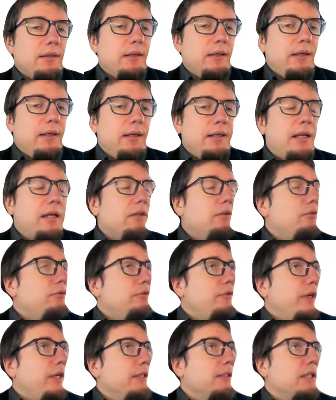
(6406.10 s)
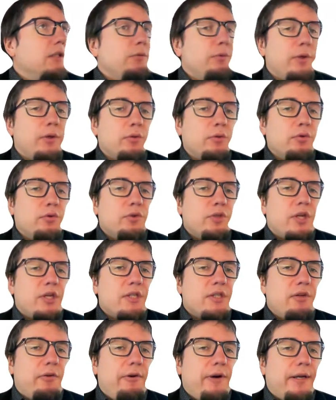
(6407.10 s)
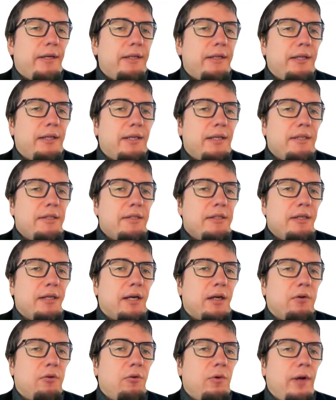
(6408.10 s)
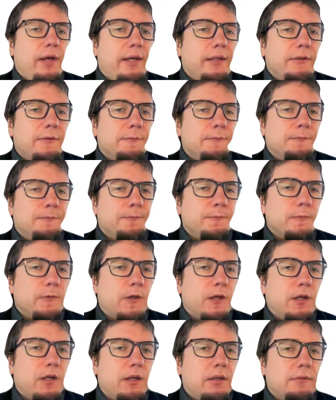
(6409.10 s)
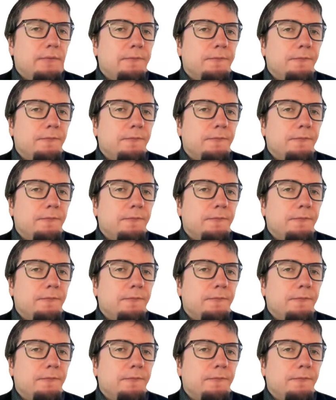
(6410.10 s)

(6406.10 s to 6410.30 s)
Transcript: Another thing that we could just directly easily calculate uh,